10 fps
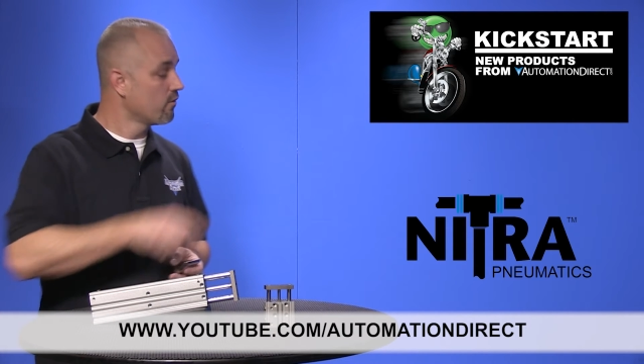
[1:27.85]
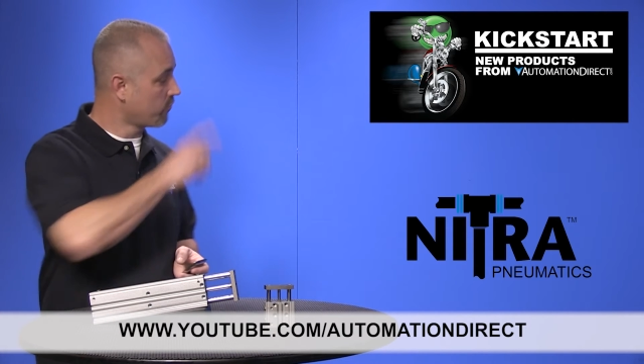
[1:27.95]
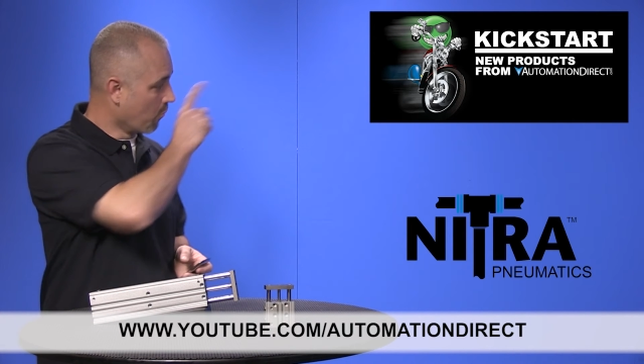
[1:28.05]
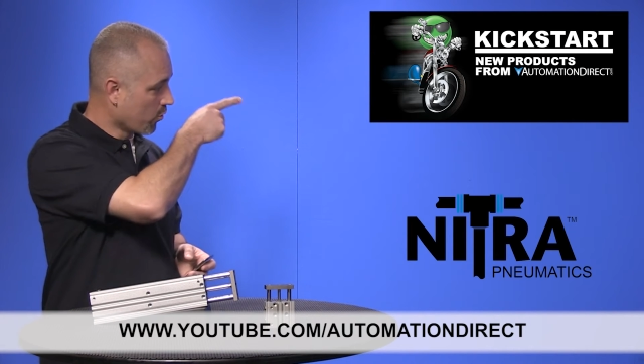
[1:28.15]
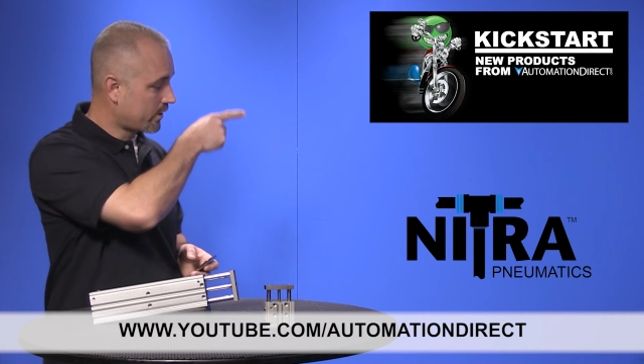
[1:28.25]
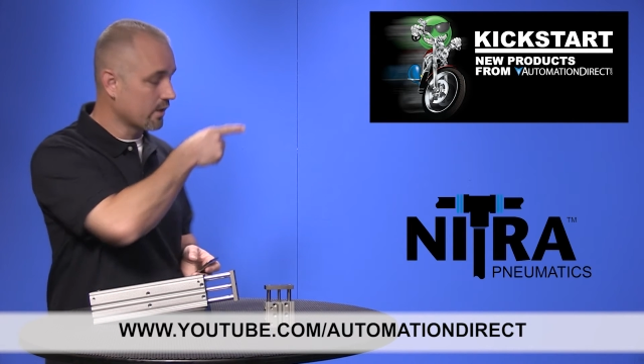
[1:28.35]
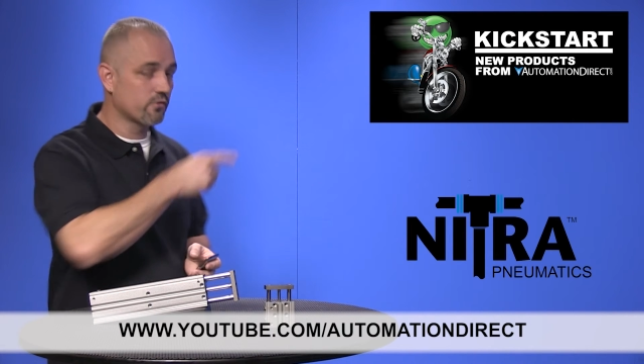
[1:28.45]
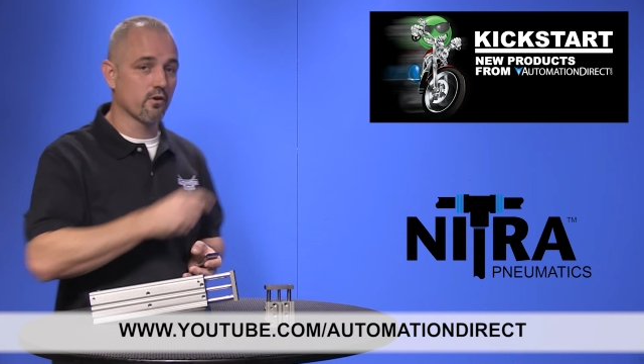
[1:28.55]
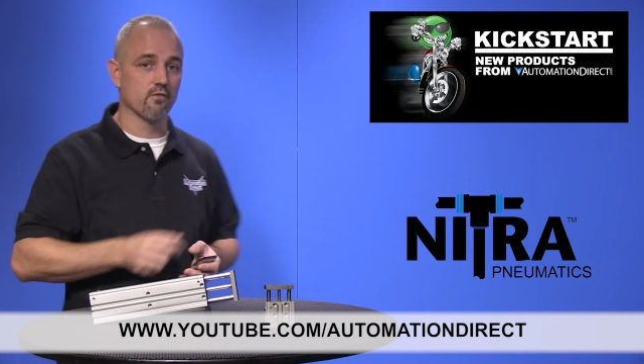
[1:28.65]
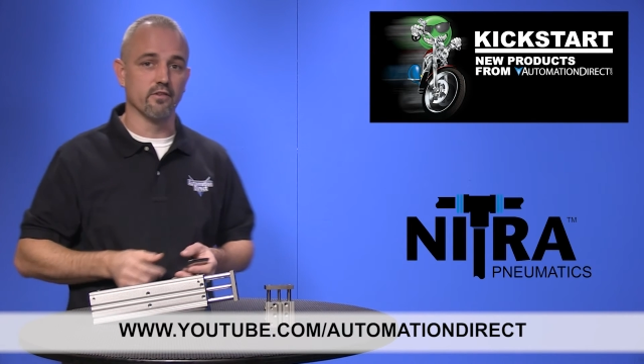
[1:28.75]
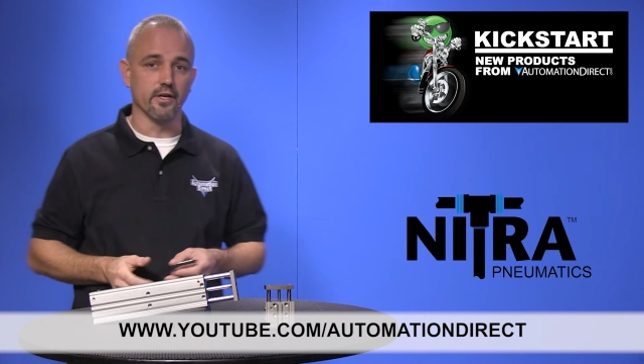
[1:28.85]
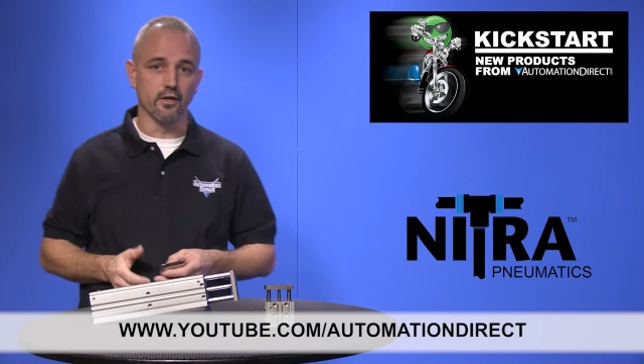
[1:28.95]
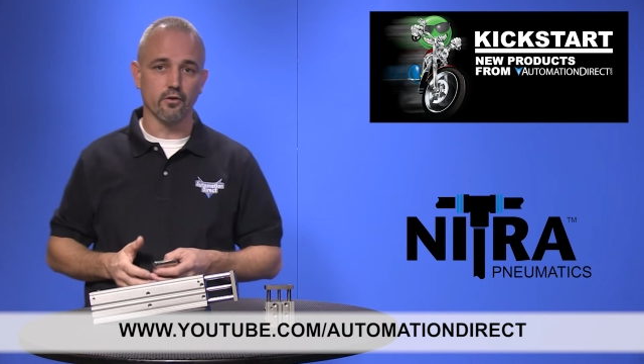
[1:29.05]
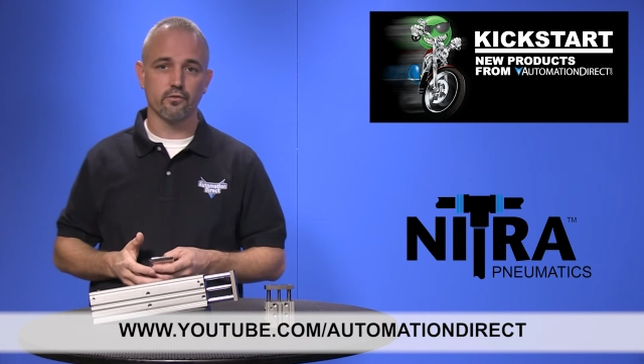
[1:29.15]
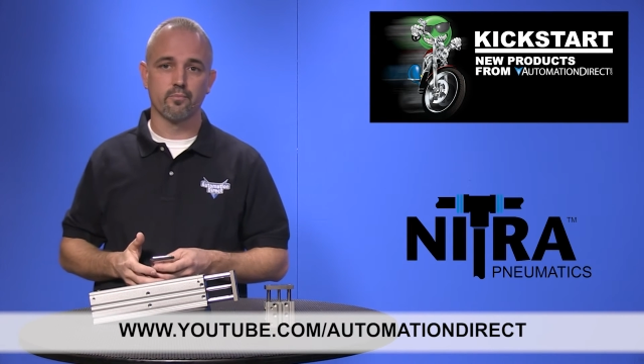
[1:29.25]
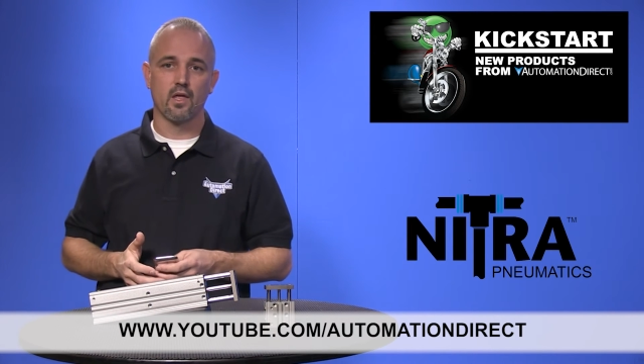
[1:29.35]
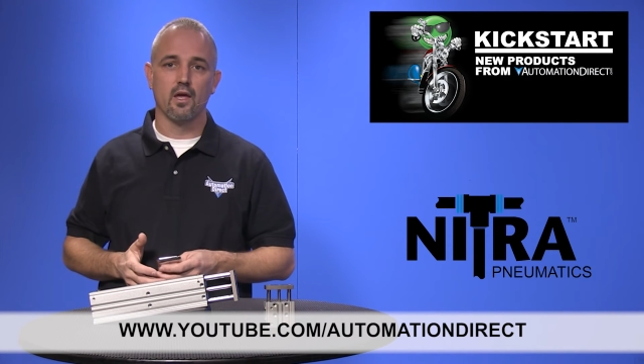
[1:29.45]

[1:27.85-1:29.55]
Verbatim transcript: for more Kickstart videos.